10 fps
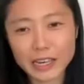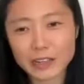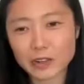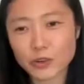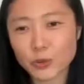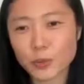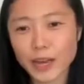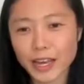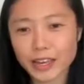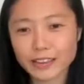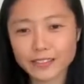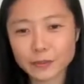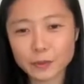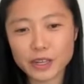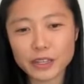get in our own way
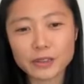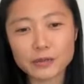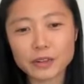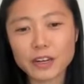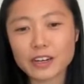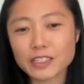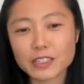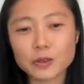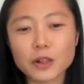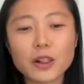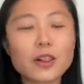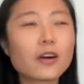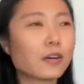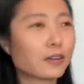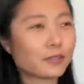with regards to a
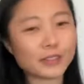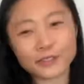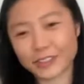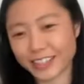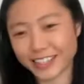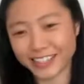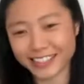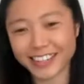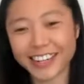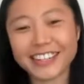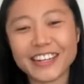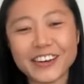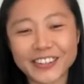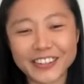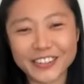lot of different things,
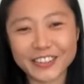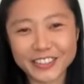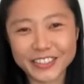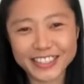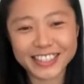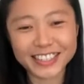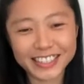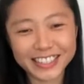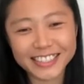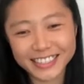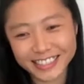not just in this.